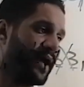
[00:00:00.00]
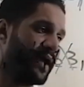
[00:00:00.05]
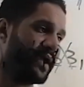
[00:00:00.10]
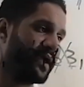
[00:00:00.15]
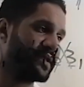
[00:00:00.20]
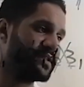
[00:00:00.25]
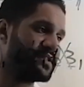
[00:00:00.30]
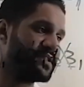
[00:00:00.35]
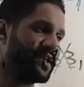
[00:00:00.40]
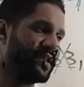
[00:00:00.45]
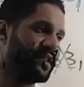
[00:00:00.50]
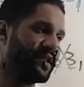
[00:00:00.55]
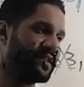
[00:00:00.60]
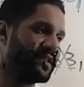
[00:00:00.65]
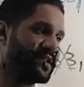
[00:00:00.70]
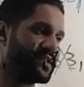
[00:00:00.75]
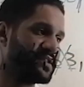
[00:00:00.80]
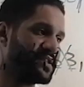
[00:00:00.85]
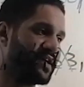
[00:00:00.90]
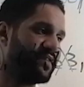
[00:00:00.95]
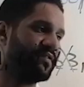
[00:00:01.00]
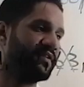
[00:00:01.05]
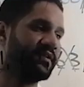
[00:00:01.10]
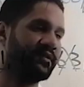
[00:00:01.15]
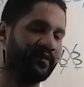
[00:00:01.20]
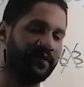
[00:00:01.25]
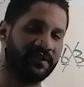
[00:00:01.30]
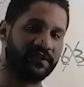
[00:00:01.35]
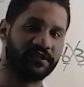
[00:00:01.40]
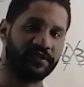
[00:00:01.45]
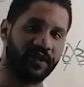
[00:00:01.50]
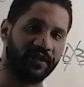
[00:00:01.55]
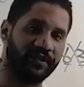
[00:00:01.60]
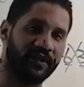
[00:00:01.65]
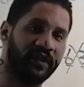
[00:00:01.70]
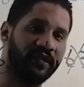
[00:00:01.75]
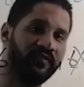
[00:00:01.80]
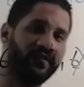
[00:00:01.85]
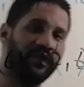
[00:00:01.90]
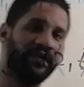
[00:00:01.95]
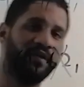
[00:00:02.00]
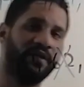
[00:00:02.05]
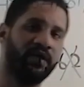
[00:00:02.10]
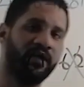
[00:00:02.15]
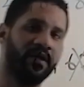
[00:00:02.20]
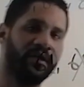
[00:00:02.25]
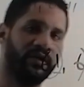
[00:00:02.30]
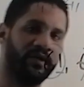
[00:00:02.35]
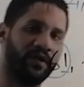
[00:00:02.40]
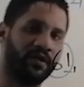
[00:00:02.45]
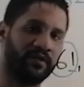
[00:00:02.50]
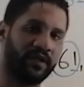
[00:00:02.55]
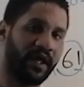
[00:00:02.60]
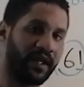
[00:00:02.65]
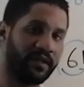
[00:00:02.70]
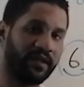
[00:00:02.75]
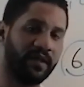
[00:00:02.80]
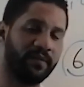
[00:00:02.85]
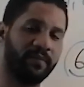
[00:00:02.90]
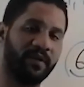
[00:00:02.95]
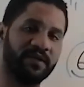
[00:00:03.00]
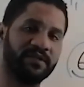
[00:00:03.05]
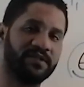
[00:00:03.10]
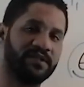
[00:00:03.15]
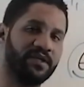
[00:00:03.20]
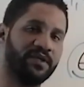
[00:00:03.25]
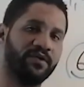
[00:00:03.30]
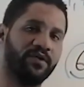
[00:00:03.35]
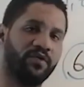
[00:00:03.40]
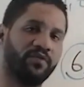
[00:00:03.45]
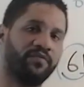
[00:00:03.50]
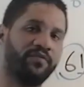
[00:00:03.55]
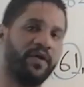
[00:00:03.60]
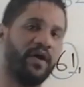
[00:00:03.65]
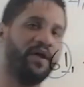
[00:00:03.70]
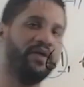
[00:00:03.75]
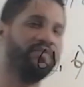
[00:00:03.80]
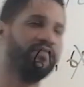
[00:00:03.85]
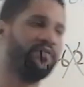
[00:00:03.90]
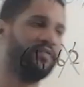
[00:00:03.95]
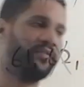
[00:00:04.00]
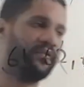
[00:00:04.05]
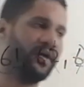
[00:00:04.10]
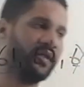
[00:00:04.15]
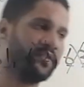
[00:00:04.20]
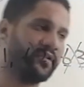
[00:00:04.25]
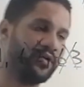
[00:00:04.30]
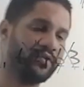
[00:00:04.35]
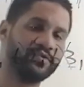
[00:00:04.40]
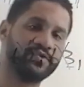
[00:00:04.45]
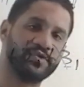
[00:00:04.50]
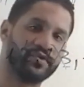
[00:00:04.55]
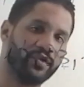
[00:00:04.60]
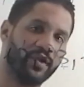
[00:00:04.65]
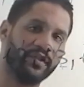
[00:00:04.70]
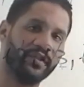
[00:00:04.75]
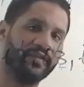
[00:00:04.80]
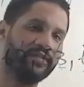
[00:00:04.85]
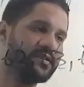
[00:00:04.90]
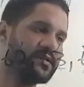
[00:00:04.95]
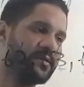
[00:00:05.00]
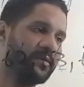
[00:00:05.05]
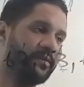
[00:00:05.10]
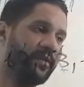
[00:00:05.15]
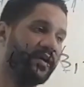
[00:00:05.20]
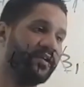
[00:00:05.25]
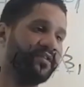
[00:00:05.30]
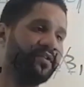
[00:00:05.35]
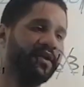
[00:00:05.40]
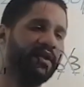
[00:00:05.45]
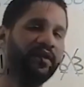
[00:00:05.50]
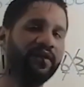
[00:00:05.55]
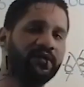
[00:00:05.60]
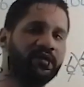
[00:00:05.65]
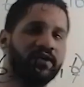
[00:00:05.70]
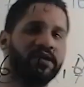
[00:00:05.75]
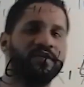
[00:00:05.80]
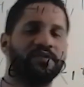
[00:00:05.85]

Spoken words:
I can see that the 7, it's not even, not ending by 0 or 5, and also not divisible by 3,